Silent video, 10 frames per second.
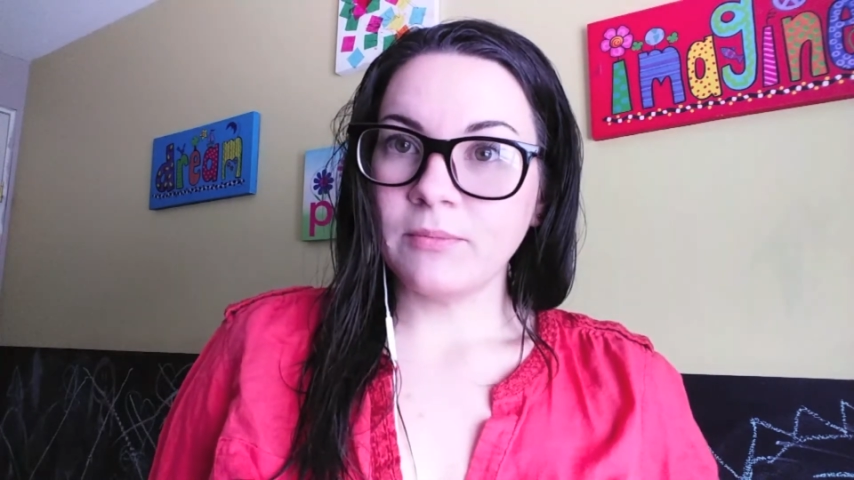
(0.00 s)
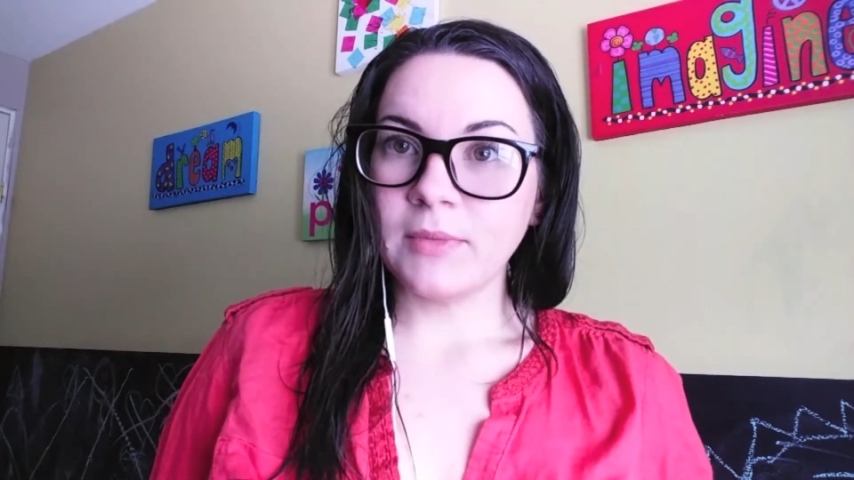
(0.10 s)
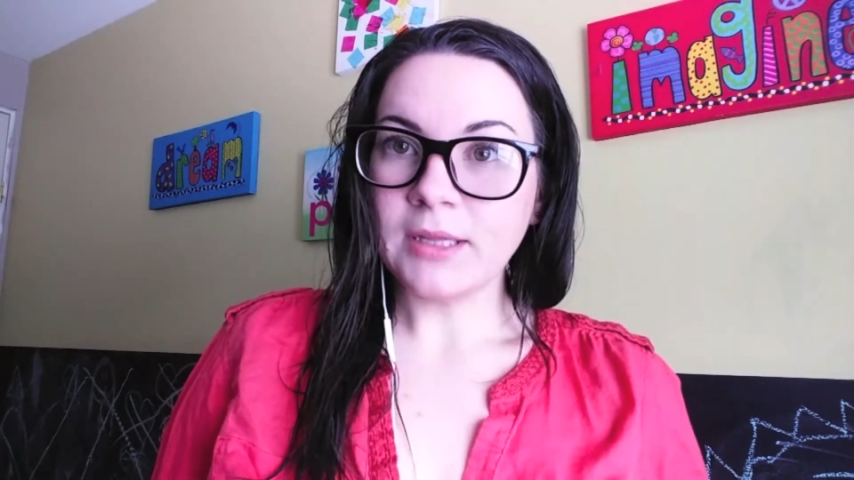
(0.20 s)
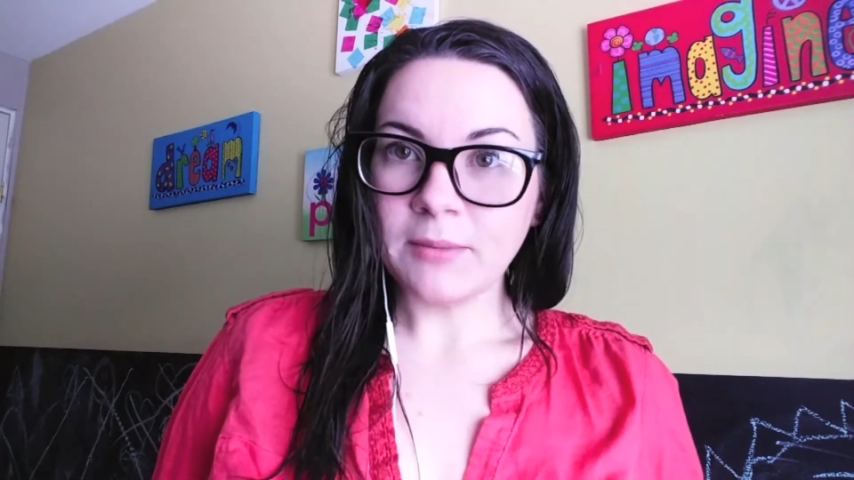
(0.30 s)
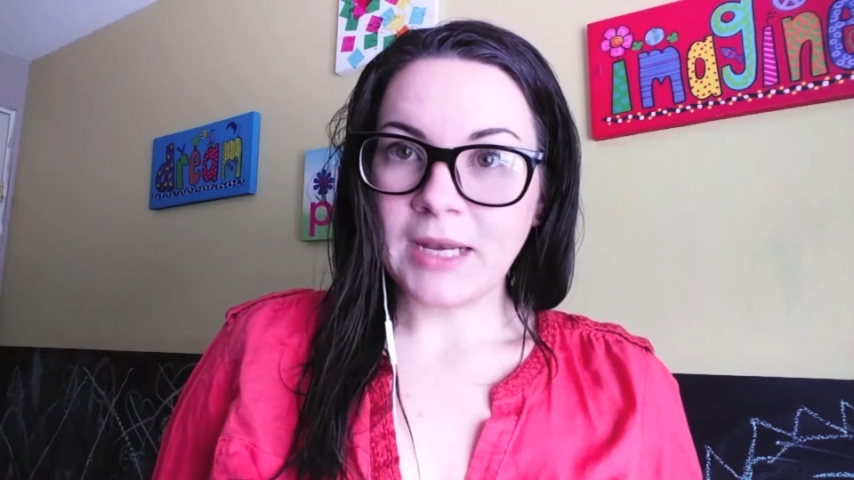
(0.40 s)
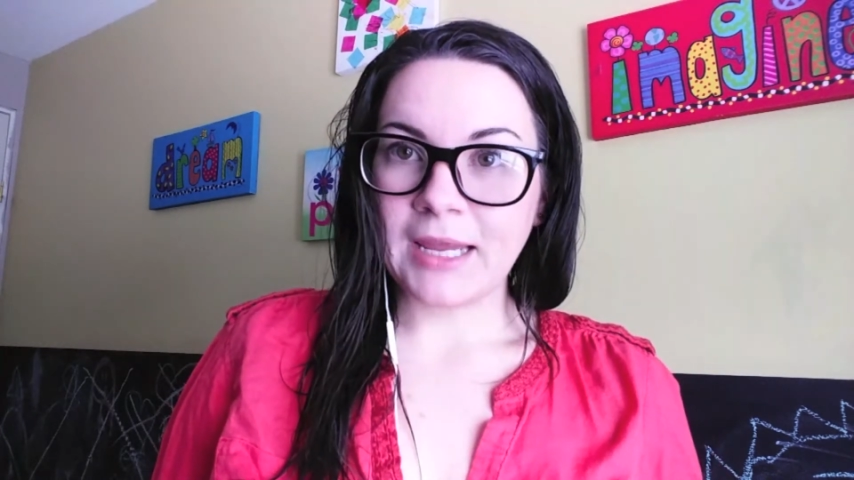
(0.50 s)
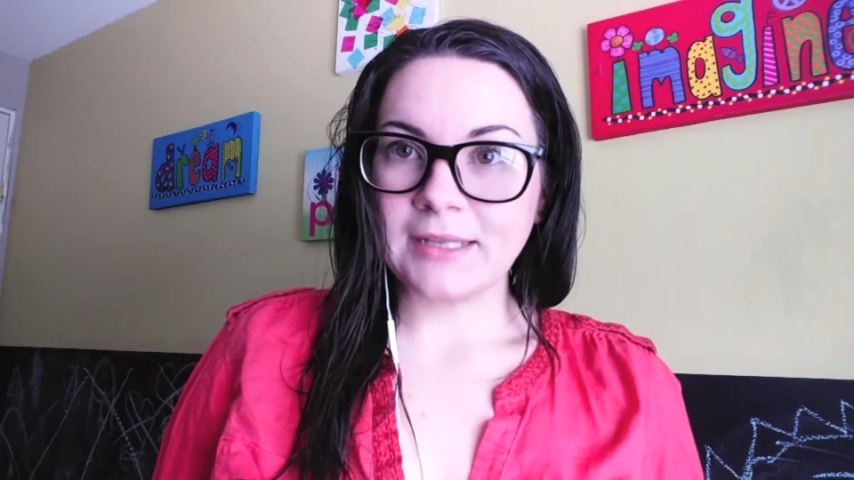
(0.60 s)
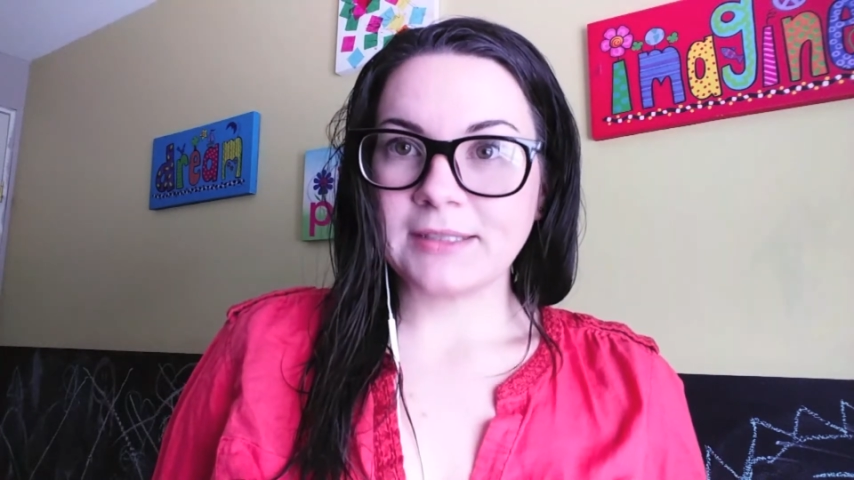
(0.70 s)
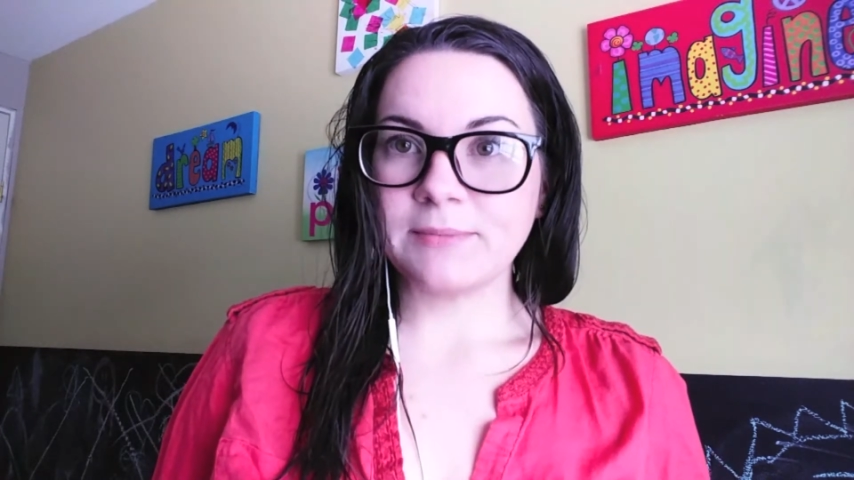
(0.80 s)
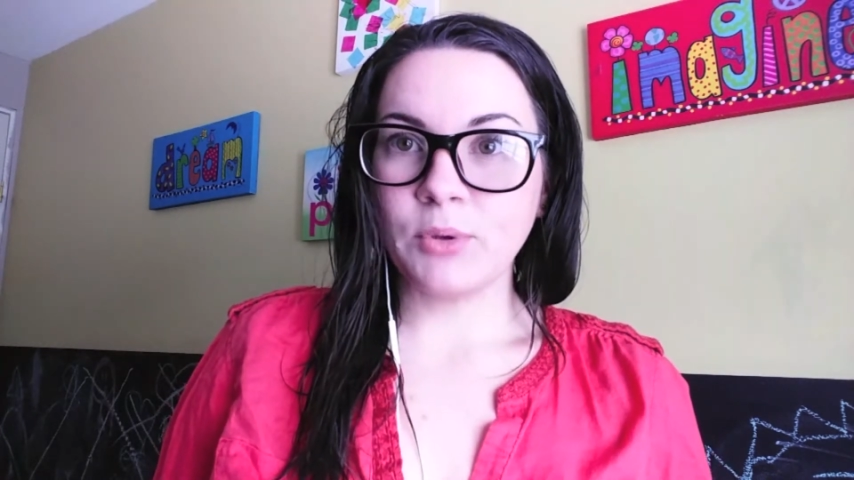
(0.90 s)

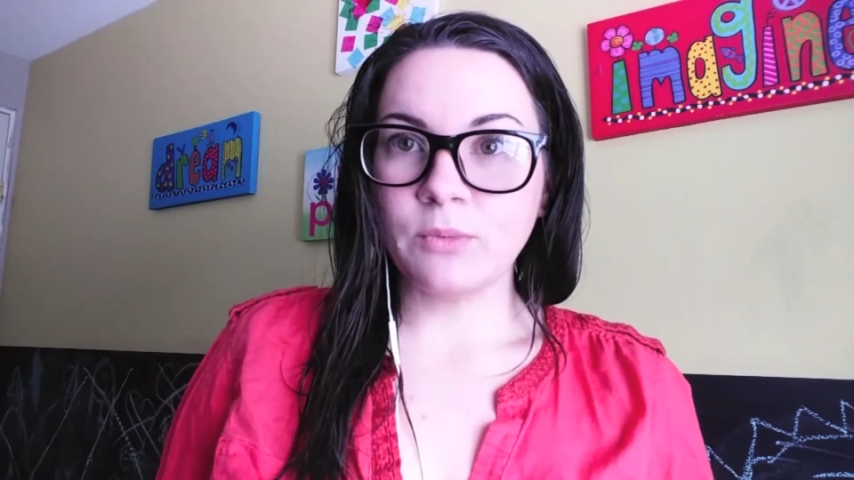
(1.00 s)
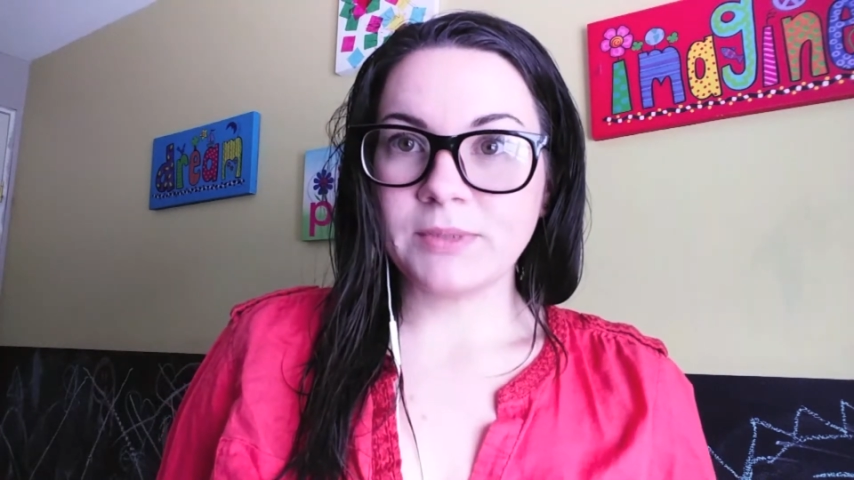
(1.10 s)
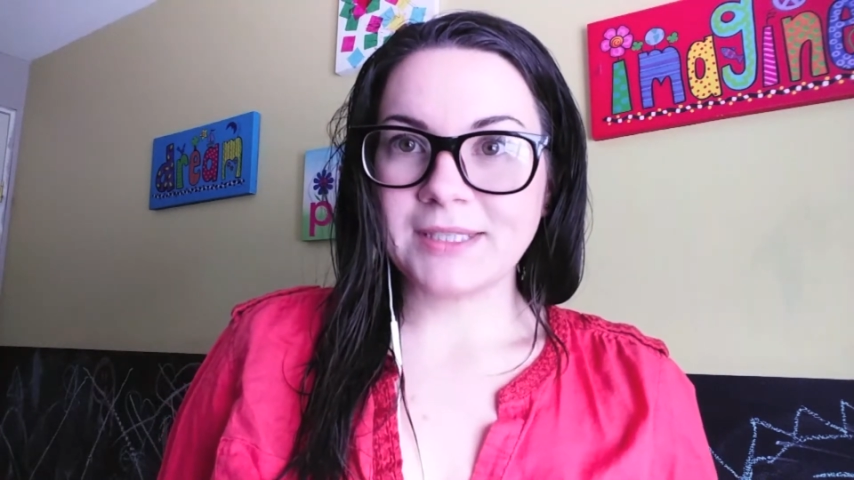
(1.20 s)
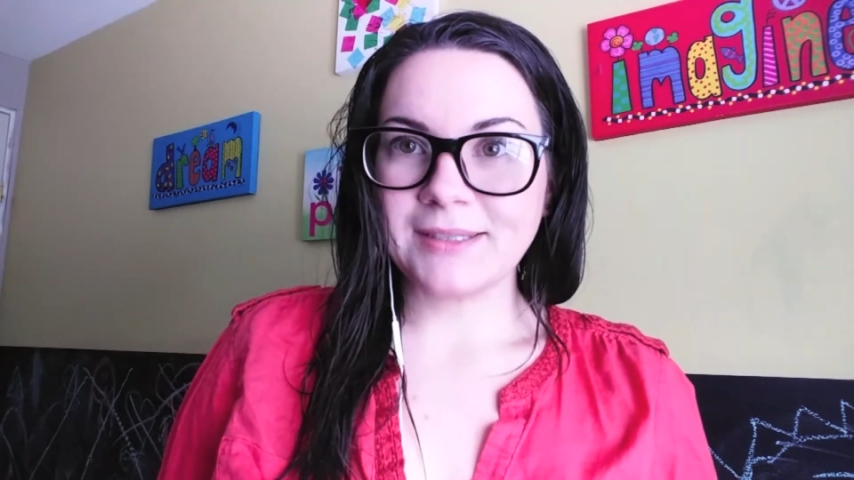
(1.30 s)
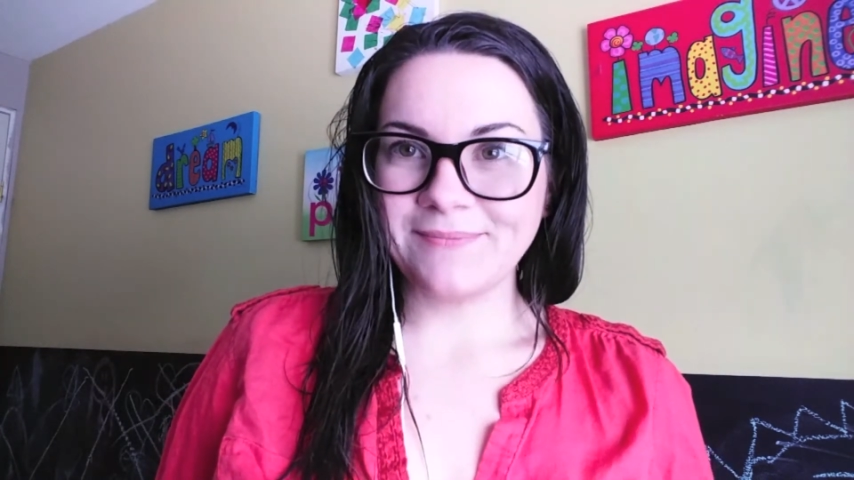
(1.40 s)
eliminates, poops.